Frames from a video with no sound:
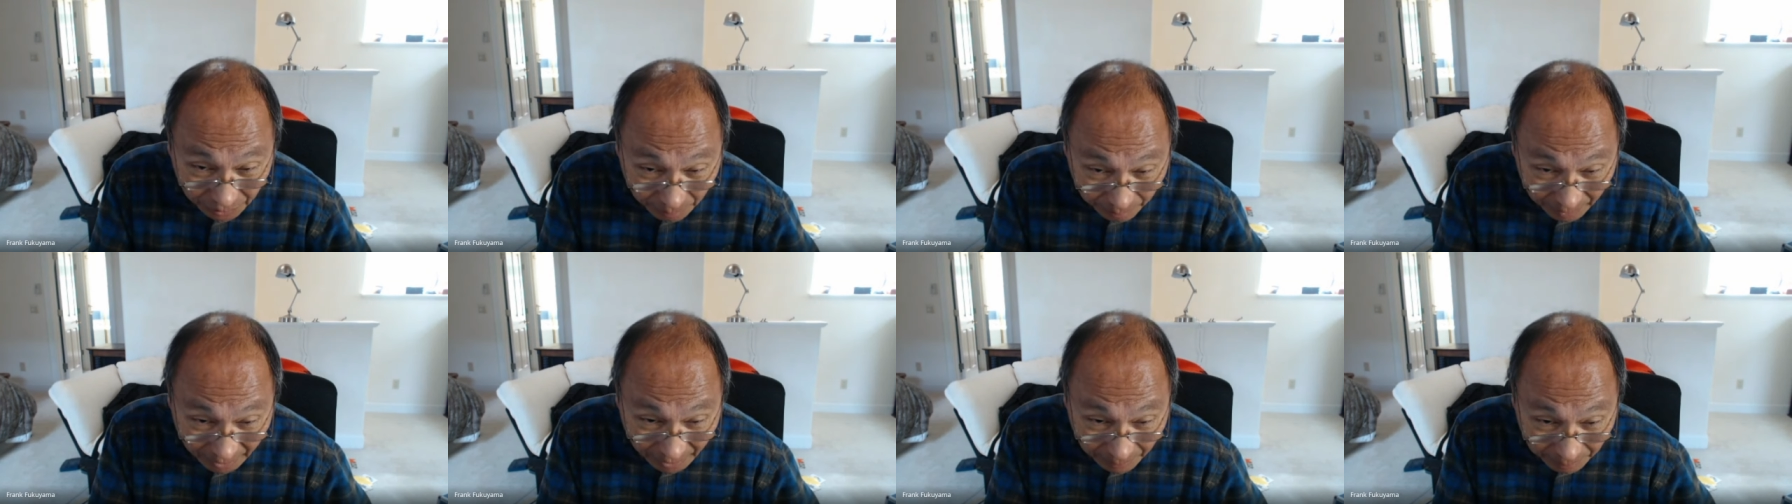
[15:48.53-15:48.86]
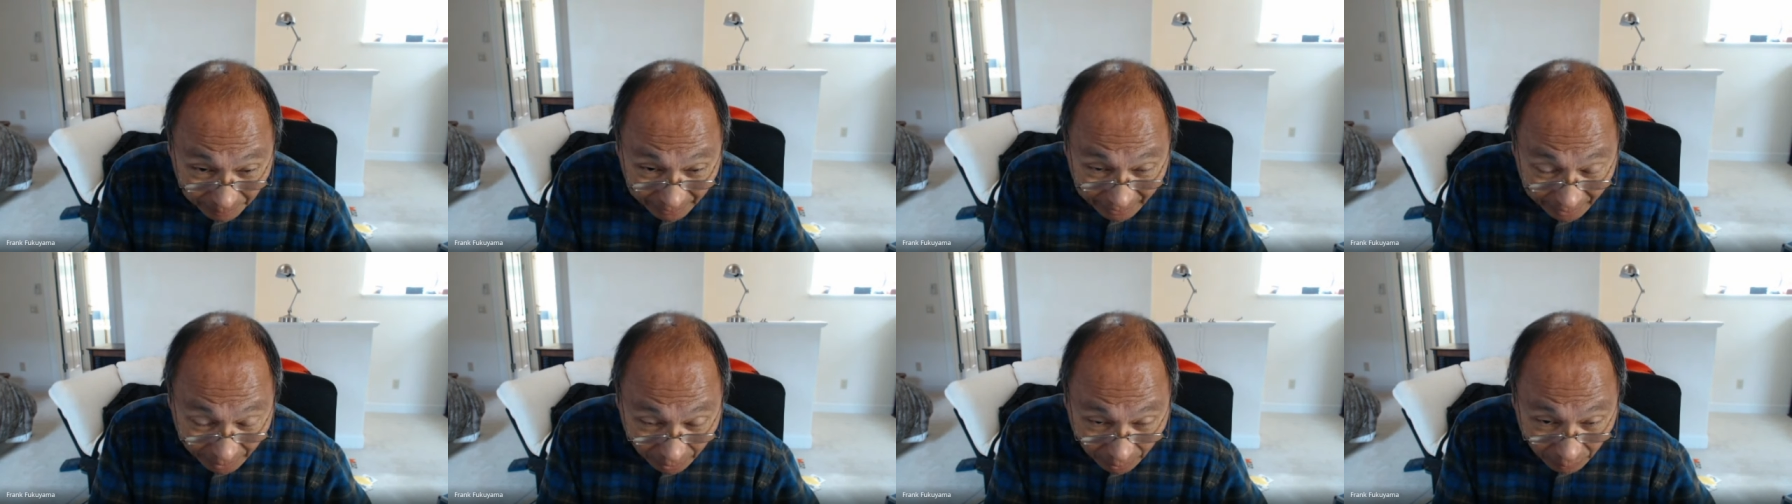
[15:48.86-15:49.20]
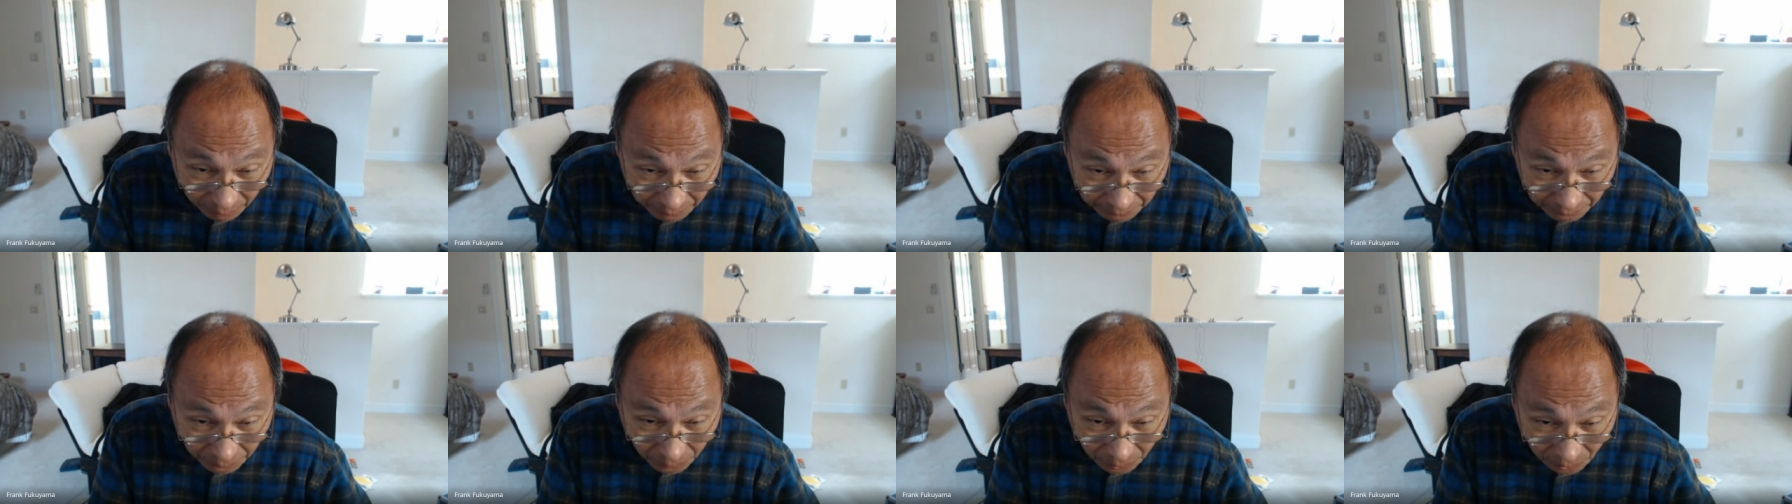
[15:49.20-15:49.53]
by
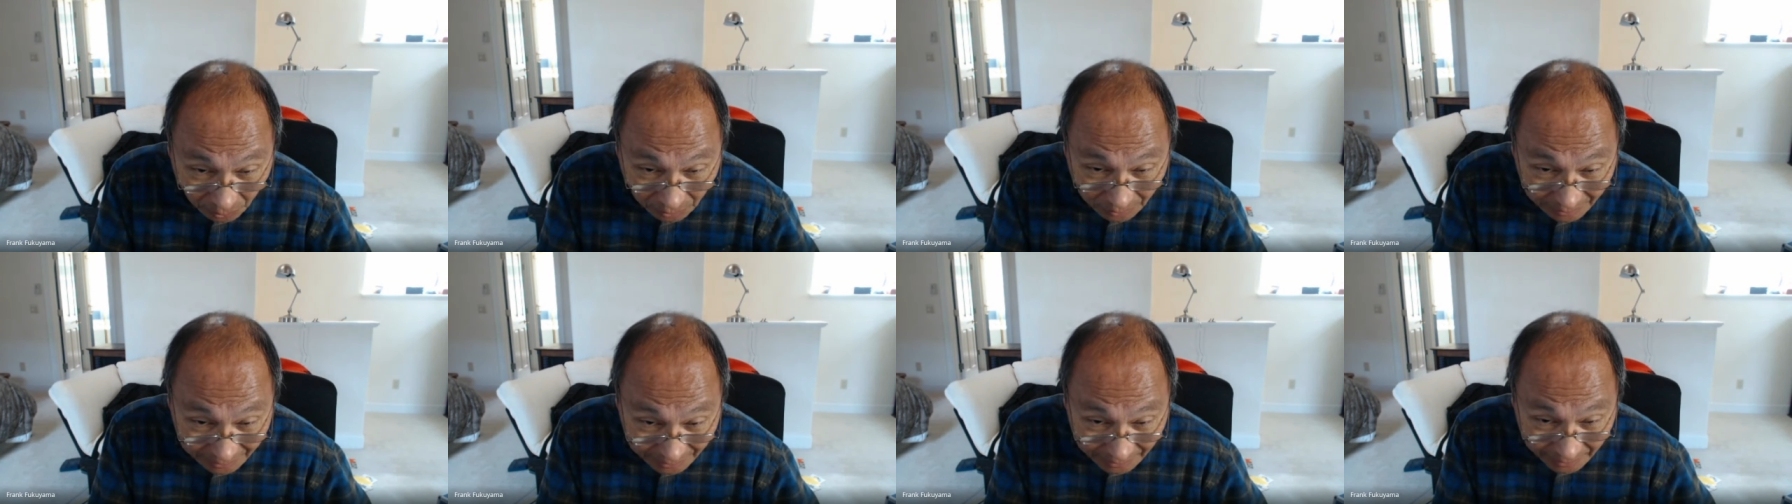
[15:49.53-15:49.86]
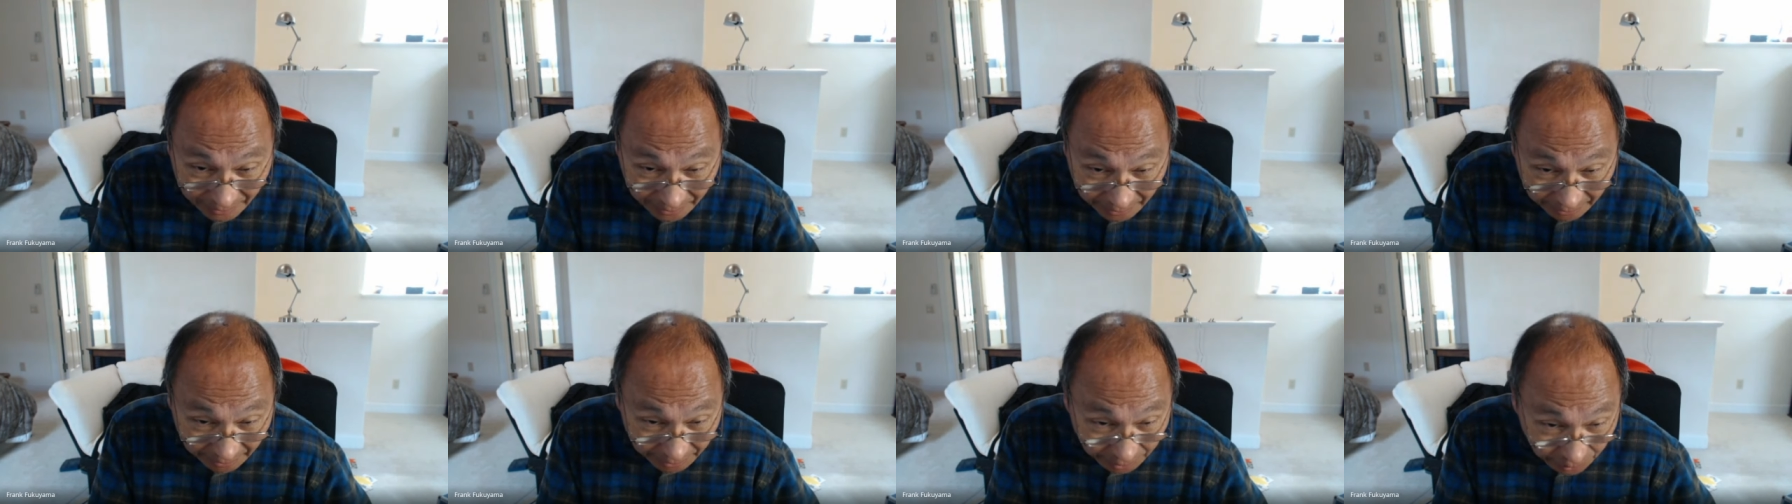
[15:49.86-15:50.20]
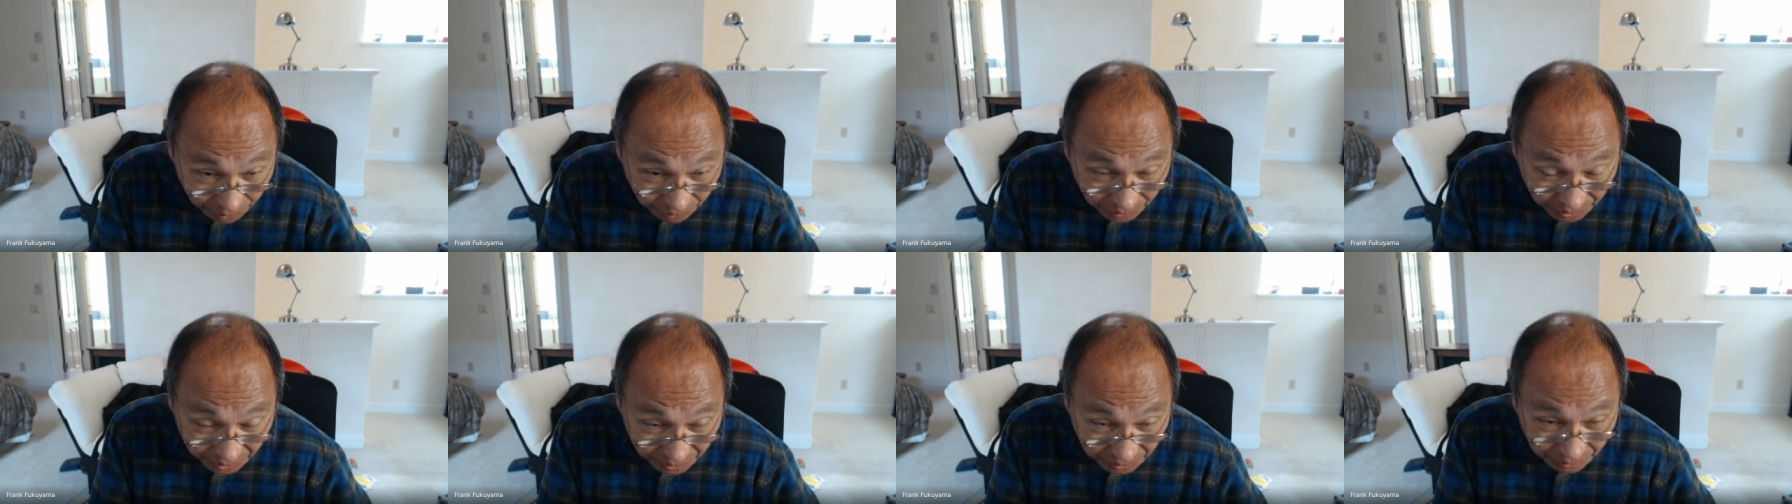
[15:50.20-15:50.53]
powerful
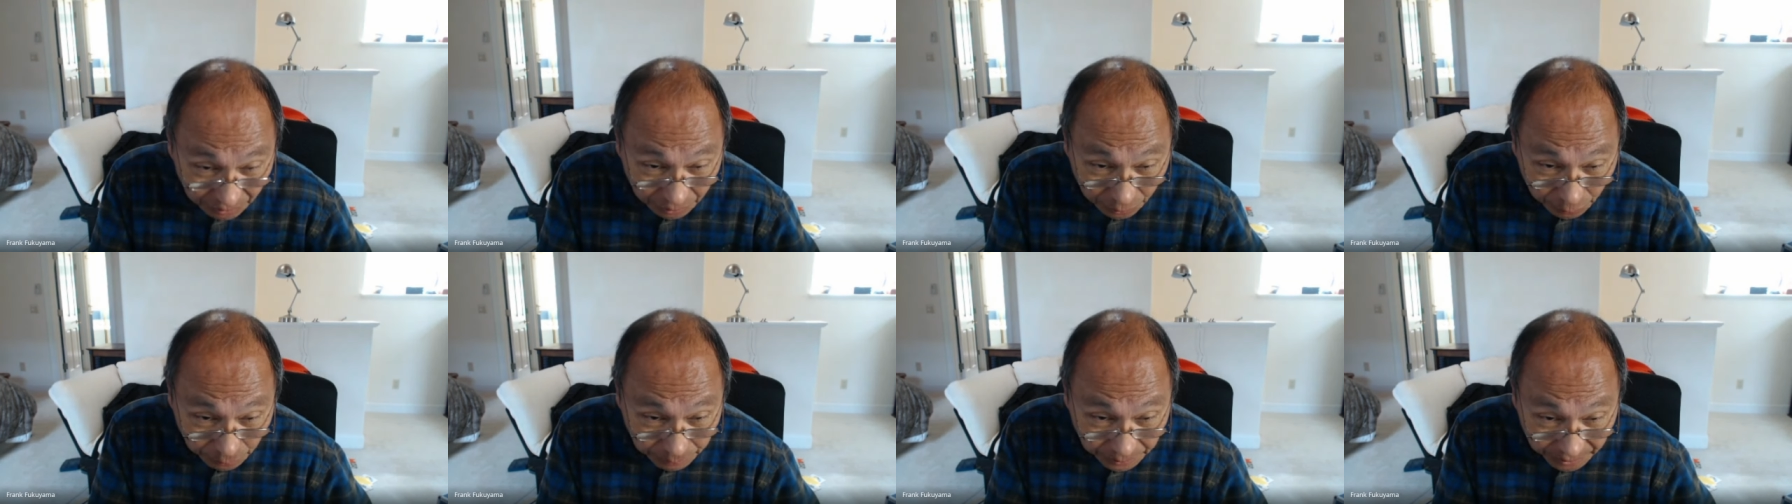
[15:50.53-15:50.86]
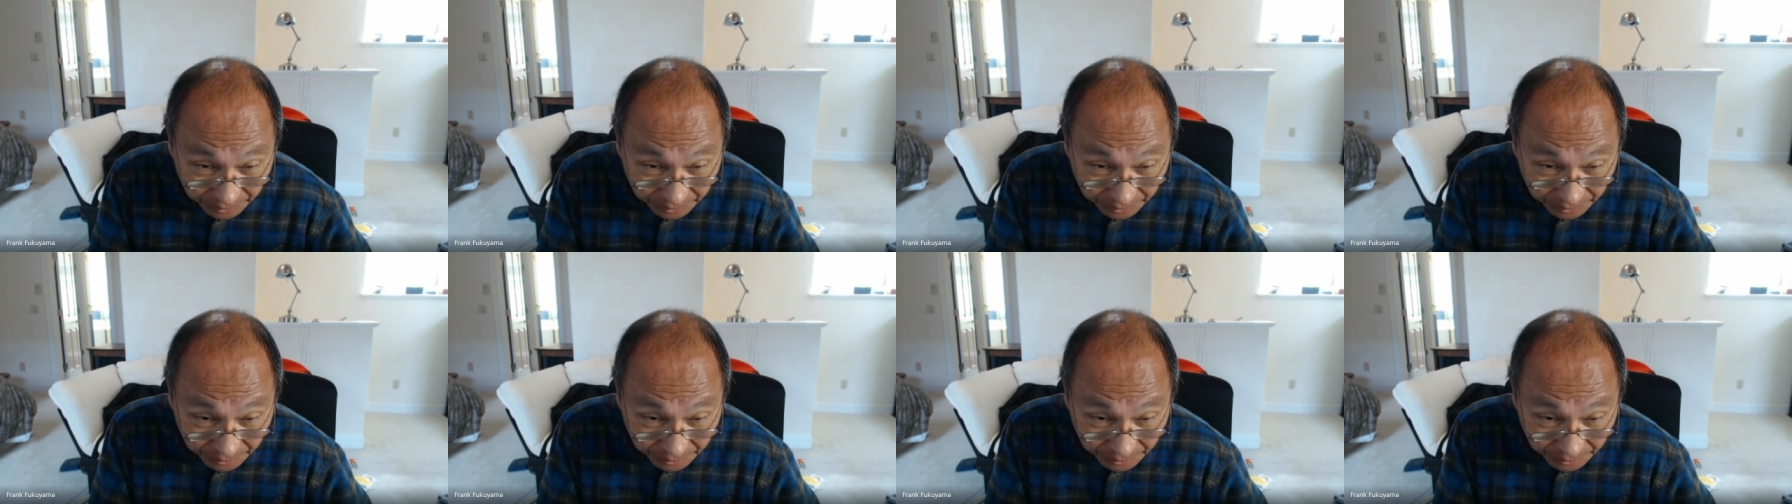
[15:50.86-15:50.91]
interest groups.